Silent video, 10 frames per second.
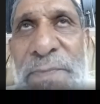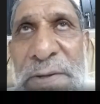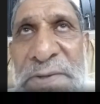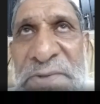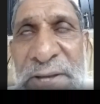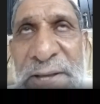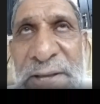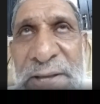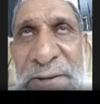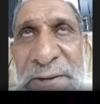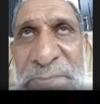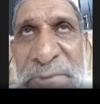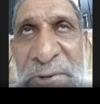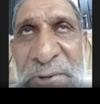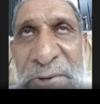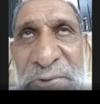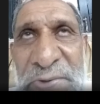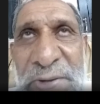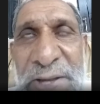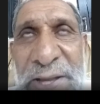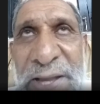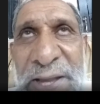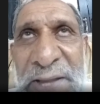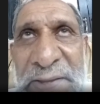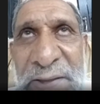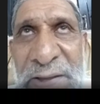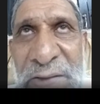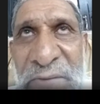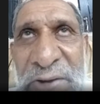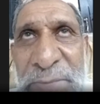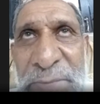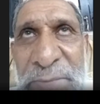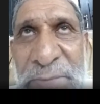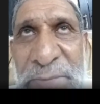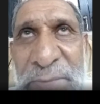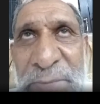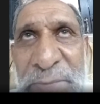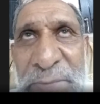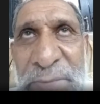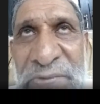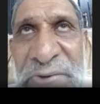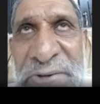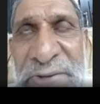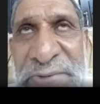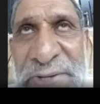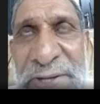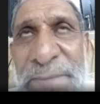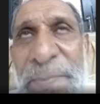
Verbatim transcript: Sir, it is because of either vitamin B12 deficiency